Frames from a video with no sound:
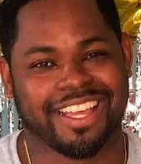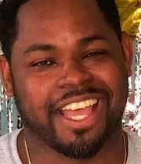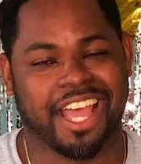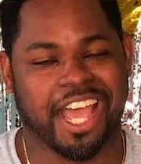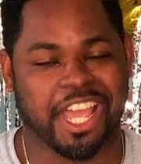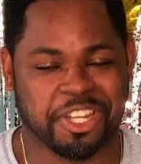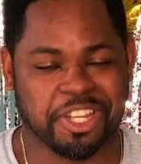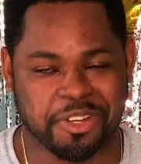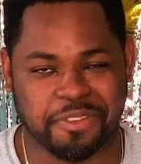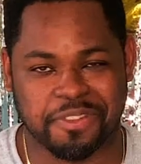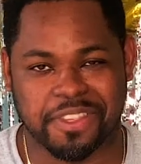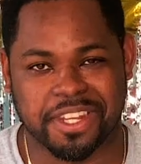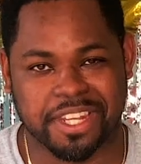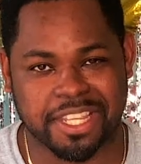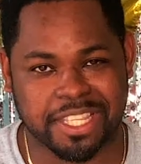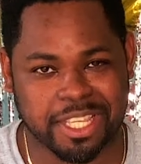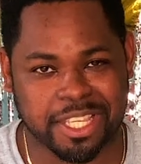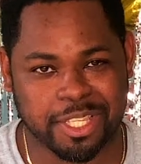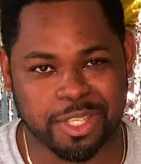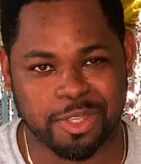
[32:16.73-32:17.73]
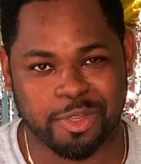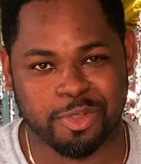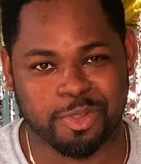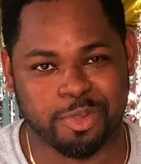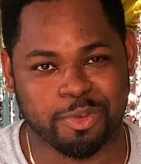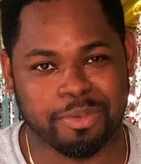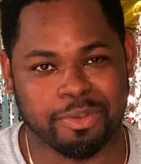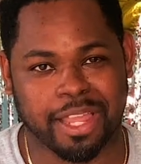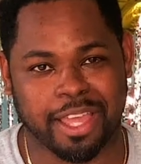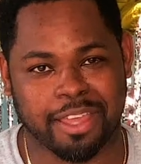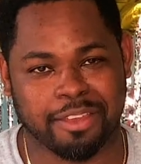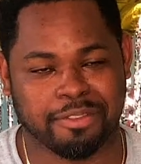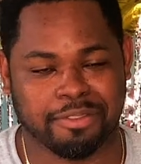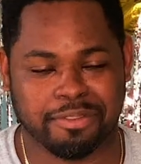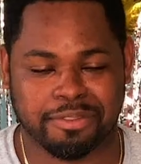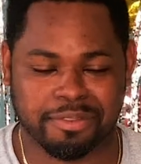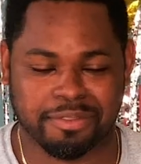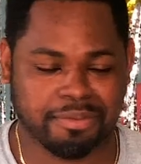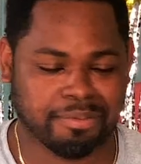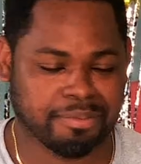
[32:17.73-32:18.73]
I should have done this as a YouTube
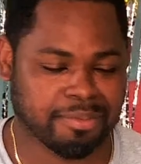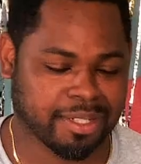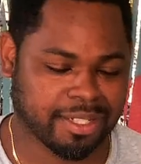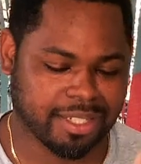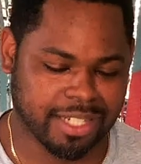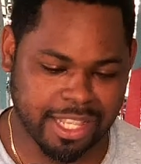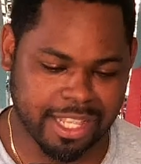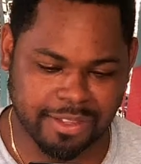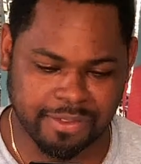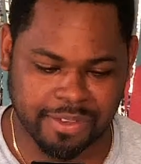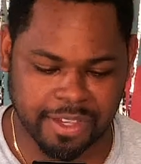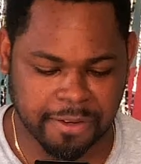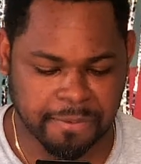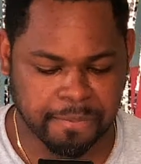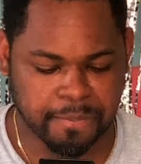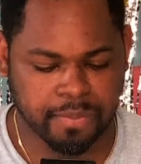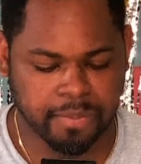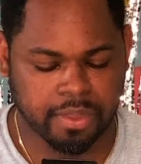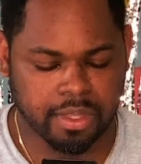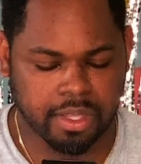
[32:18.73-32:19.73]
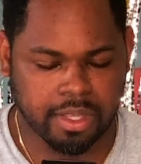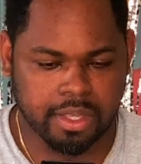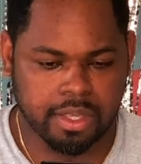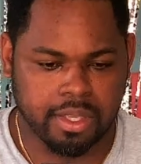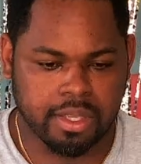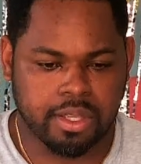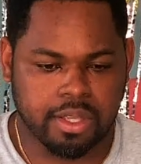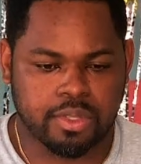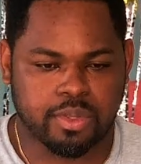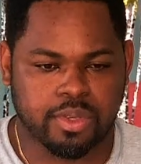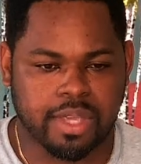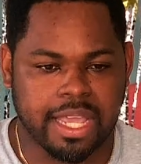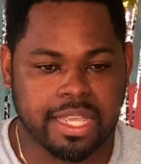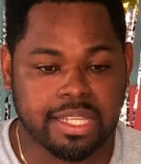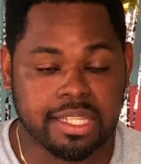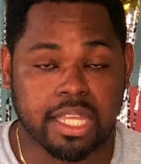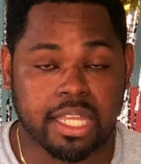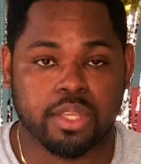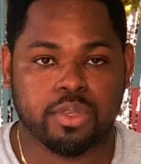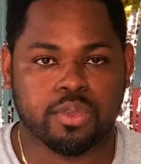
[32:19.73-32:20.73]
live, but that's fine. So guys,
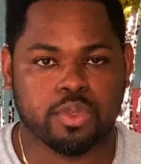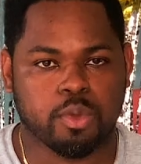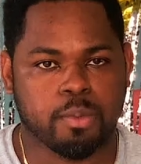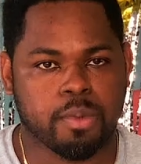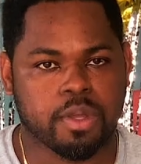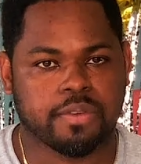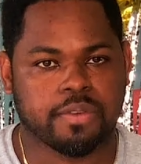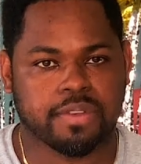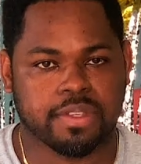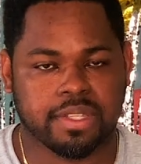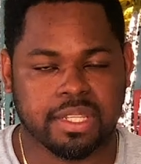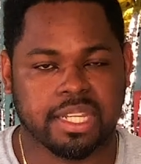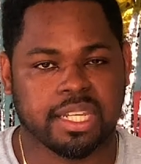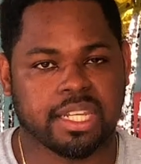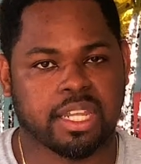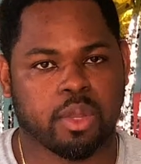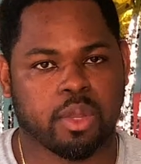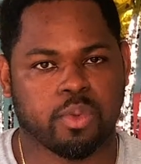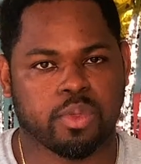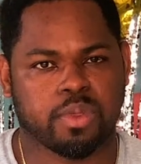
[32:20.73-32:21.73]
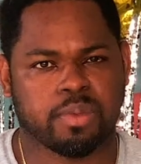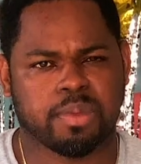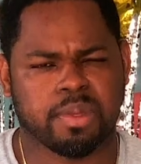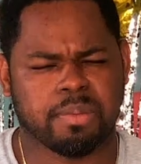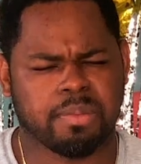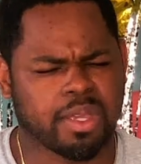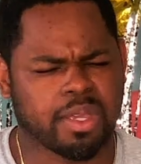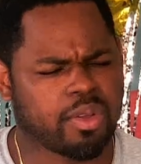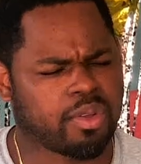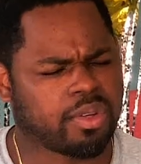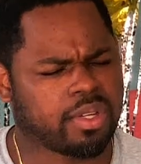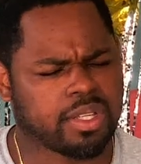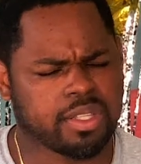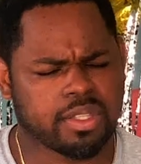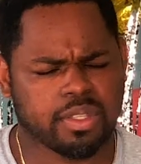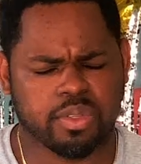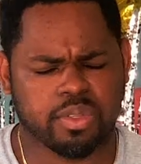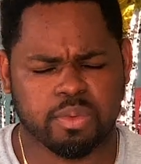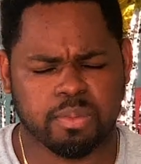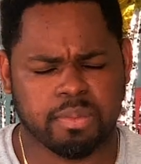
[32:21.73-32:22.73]
thank you so much for sitting down with me. May God
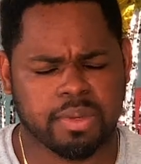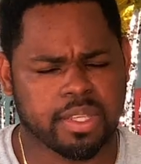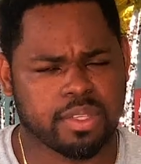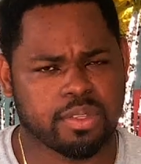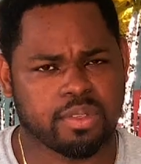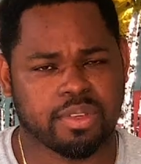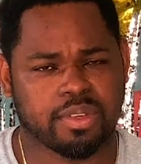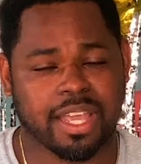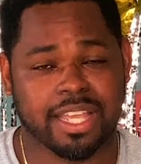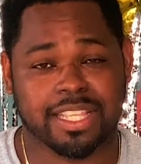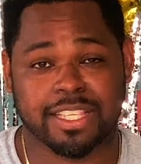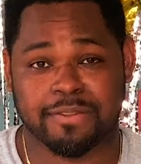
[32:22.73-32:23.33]
continue to bless you guys.